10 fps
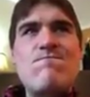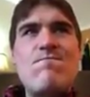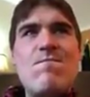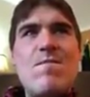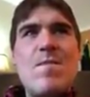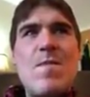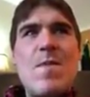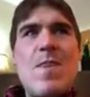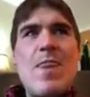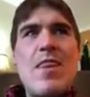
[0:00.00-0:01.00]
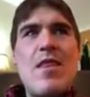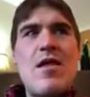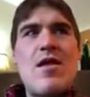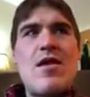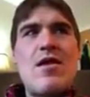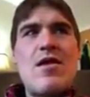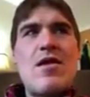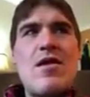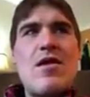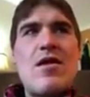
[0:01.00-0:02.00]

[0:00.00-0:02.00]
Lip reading: [no speech]